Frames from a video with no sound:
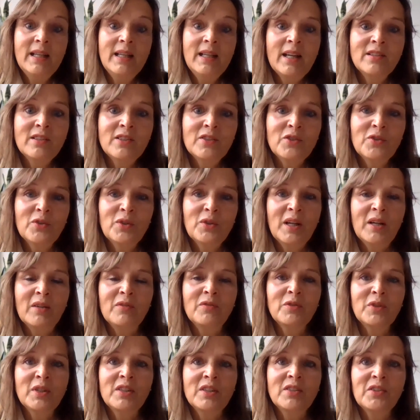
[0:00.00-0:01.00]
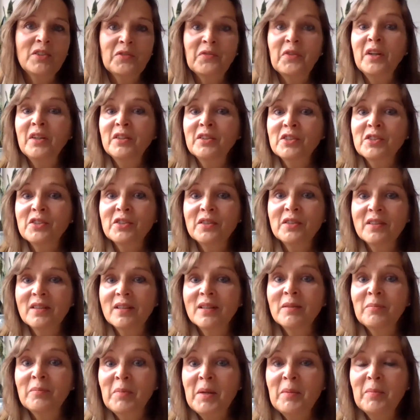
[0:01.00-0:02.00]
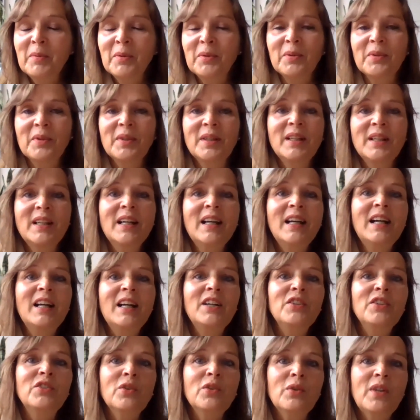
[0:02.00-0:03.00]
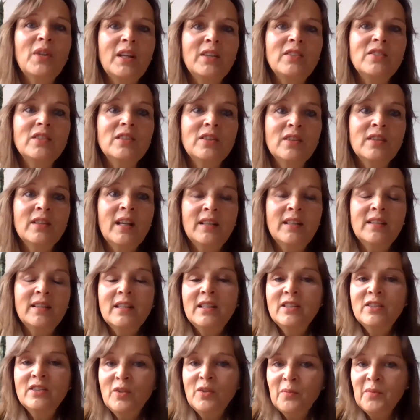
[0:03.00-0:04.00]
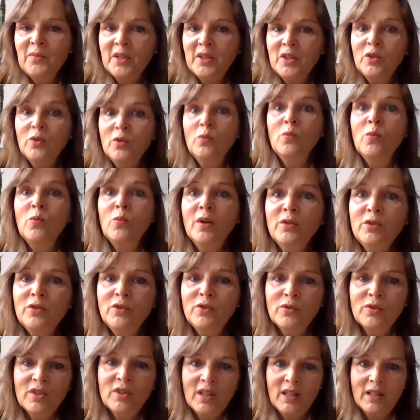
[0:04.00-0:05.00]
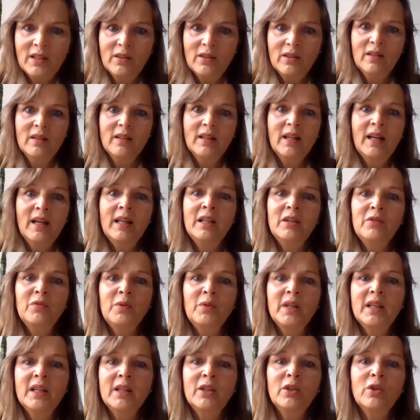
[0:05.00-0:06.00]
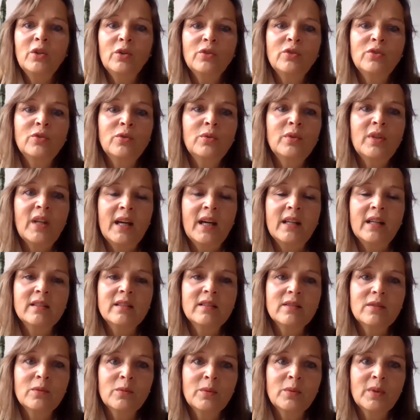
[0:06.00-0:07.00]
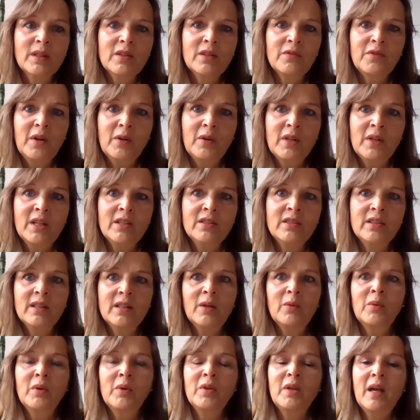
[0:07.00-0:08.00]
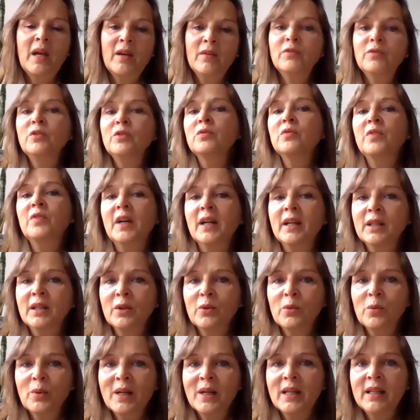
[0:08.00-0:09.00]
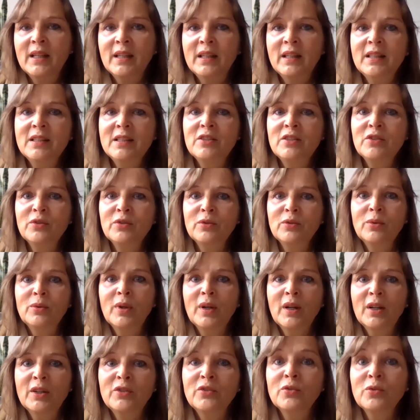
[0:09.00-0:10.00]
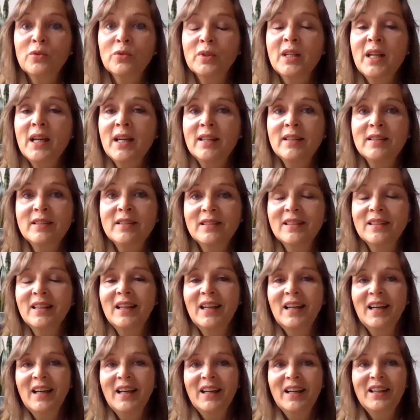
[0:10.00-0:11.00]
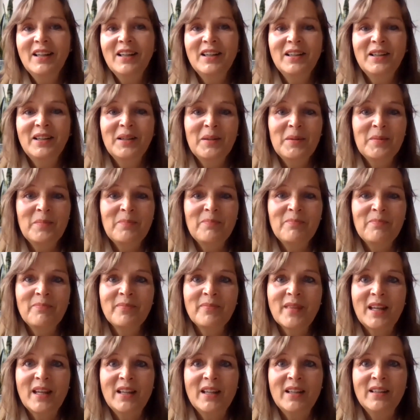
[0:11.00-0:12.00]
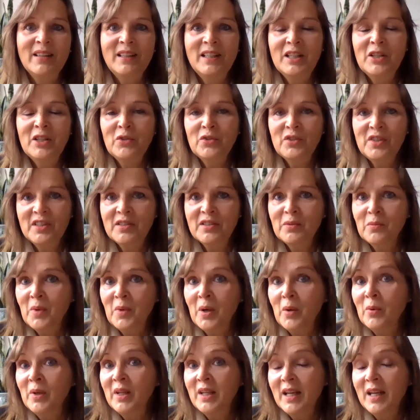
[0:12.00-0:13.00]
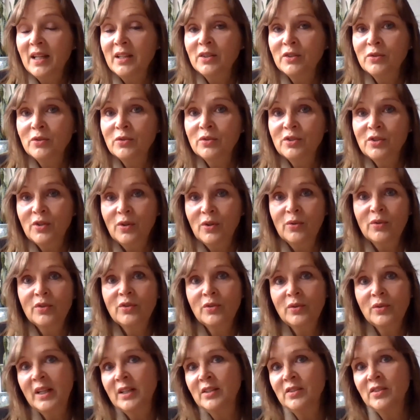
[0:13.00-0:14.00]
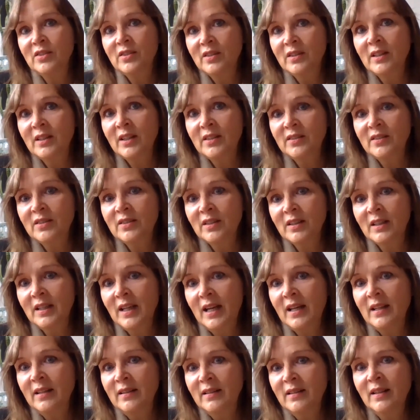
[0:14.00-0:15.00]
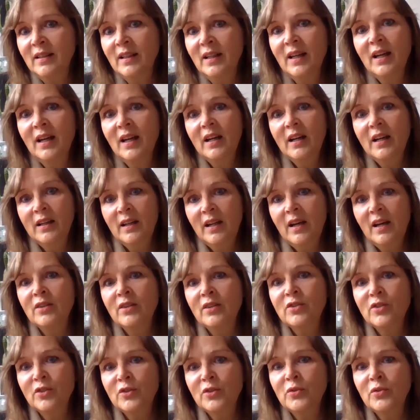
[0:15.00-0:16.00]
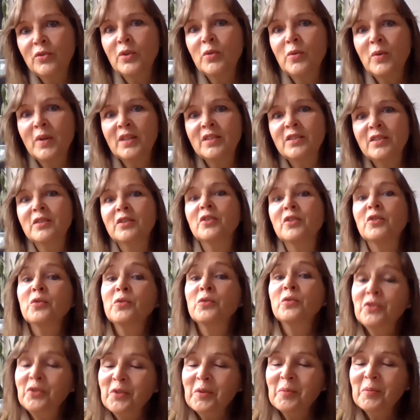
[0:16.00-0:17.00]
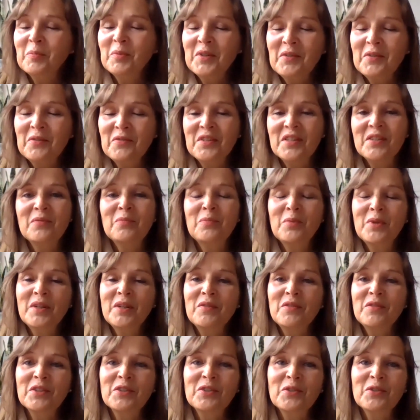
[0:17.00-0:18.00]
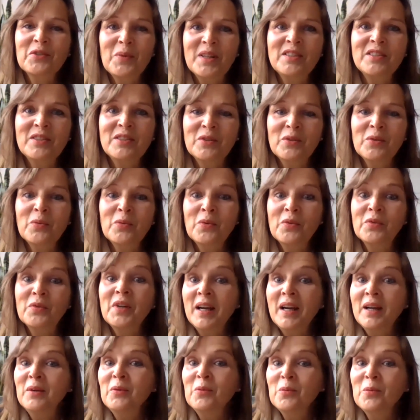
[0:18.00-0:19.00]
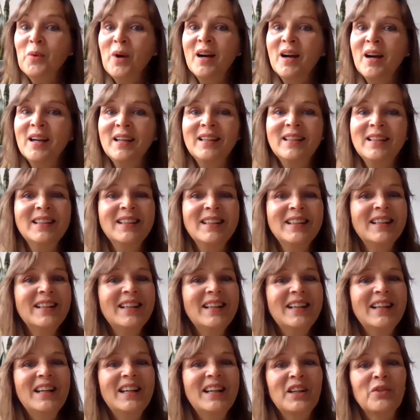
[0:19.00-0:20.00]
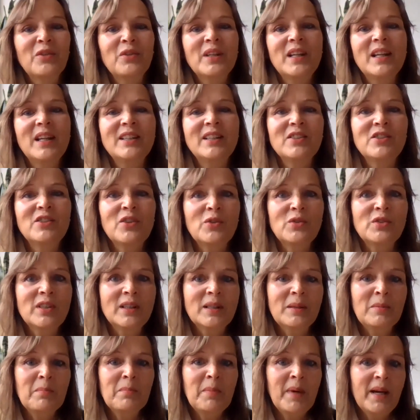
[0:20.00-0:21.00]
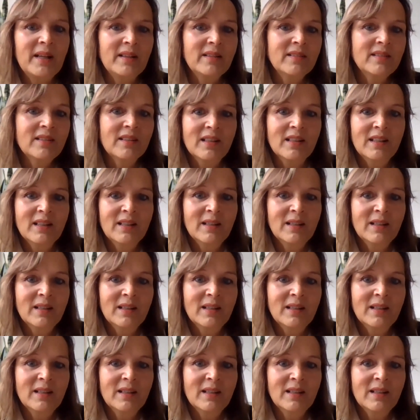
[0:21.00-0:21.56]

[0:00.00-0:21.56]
access to care for disadvantaged people. So that is something you want to scale. And if we cannot do that with the foundation, then we have to find a way to create an ecosystem where we can do so. So that's again an answer to the question, to the previous question of why create a social impact